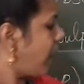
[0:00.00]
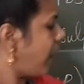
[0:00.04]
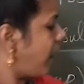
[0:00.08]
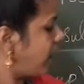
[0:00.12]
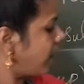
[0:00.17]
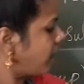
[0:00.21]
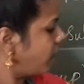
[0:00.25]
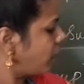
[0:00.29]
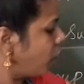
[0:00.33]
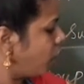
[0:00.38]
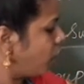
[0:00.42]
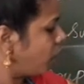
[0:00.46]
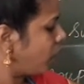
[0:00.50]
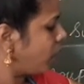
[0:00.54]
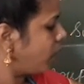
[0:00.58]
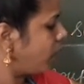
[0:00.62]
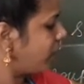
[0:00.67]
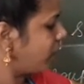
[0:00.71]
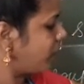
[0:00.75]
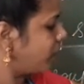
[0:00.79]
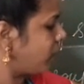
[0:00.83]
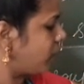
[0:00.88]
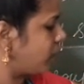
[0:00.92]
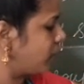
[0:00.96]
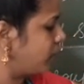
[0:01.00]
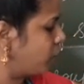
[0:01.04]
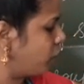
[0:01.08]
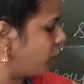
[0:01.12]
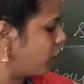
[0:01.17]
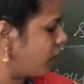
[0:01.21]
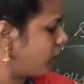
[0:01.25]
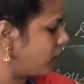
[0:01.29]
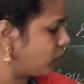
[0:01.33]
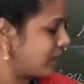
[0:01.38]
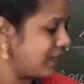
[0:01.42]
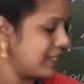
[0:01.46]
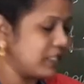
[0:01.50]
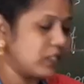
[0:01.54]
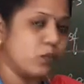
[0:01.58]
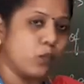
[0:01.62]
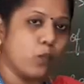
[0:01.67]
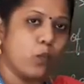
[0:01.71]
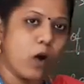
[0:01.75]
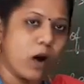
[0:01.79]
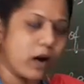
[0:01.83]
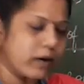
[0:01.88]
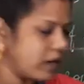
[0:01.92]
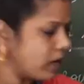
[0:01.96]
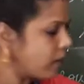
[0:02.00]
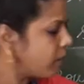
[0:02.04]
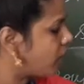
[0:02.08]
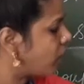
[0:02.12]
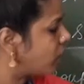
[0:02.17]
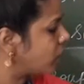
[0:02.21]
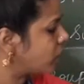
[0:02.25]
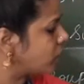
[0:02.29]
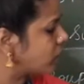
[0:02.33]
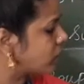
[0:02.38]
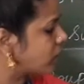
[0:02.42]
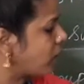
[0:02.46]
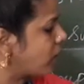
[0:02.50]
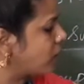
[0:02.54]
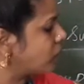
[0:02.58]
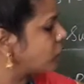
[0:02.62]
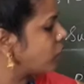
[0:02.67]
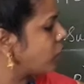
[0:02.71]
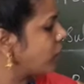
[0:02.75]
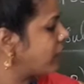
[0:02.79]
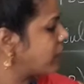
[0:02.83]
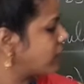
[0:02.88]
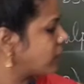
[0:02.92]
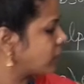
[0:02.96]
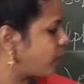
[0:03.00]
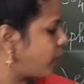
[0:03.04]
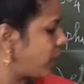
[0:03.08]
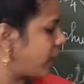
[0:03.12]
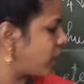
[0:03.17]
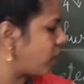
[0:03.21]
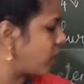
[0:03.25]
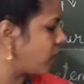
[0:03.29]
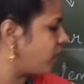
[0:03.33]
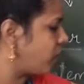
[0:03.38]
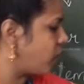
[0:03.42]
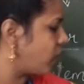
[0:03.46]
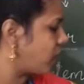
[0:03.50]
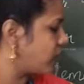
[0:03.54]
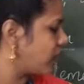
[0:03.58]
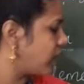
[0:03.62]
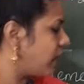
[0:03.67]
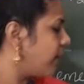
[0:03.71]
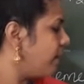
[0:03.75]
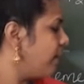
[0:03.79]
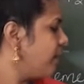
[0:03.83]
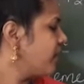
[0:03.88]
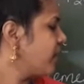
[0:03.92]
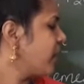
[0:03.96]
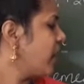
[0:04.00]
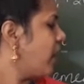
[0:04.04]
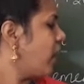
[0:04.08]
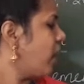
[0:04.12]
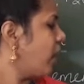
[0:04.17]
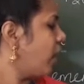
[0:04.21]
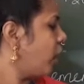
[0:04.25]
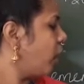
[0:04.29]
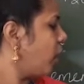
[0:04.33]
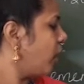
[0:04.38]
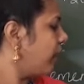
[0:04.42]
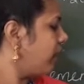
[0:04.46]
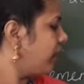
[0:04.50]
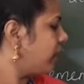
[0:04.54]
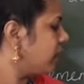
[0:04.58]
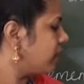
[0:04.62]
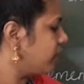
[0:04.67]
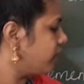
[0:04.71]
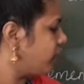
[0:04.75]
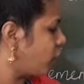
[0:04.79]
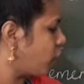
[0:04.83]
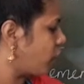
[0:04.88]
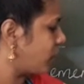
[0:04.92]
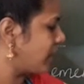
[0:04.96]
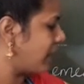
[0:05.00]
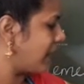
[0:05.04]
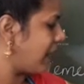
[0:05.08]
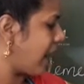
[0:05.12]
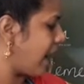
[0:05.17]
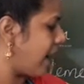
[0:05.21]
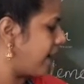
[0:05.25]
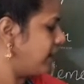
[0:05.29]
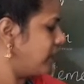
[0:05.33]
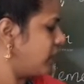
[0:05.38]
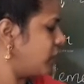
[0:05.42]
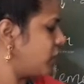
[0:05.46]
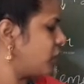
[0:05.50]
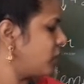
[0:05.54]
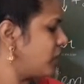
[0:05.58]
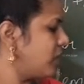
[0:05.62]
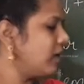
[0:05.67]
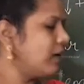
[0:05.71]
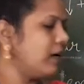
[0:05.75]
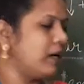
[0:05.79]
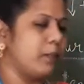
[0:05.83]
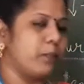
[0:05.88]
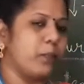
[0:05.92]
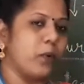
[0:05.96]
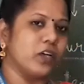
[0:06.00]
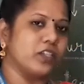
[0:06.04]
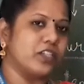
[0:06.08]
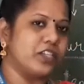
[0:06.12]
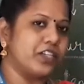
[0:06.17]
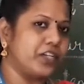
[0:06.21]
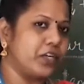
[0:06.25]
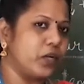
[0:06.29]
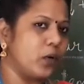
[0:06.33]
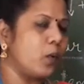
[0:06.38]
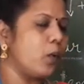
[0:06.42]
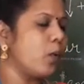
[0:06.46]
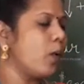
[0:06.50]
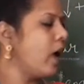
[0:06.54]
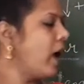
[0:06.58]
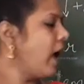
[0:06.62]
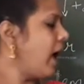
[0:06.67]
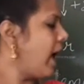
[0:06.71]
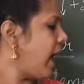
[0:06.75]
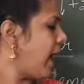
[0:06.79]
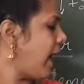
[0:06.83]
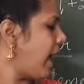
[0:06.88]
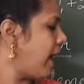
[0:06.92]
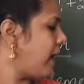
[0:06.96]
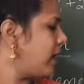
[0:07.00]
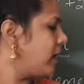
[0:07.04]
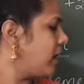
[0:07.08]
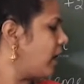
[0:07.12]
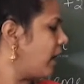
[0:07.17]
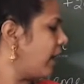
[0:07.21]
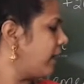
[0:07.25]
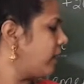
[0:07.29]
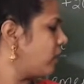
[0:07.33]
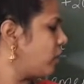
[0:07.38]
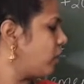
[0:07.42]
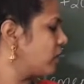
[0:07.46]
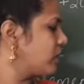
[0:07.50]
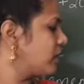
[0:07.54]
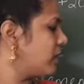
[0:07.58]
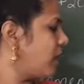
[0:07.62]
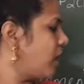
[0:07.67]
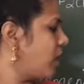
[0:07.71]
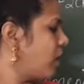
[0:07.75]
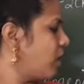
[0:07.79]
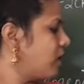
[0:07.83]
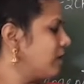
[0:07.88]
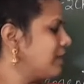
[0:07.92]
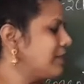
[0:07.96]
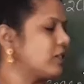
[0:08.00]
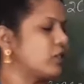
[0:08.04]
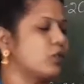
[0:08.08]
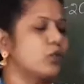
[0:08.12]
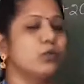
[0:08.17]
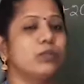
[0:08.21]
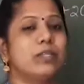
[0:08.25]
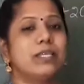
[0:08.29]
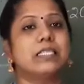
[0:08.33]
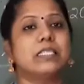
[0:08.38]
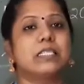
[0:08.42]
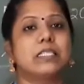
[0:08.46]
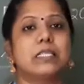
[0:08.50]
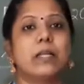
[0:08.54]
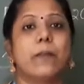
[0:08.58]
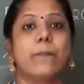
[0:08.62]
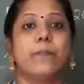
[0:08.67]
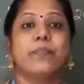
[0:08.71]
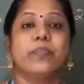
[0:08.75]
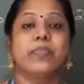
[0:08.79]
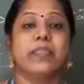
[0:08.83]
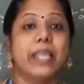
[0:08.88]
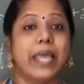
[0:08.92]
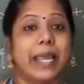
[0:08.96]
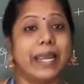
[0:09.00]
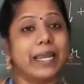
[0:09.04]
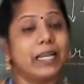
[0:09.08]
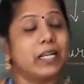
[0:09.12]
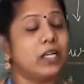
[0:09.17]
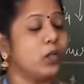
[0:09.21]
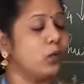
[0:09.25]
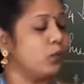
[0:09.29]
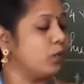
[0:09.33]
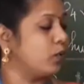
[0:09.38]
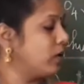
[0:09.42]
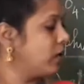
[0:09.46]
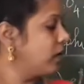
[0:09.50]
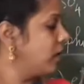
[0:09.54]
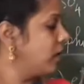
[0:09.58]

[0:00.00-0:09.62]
And moreover for move on to this water molecules also, it's spit out for that ionic for that hydrogen in positive and hydroxyl ions to this negative.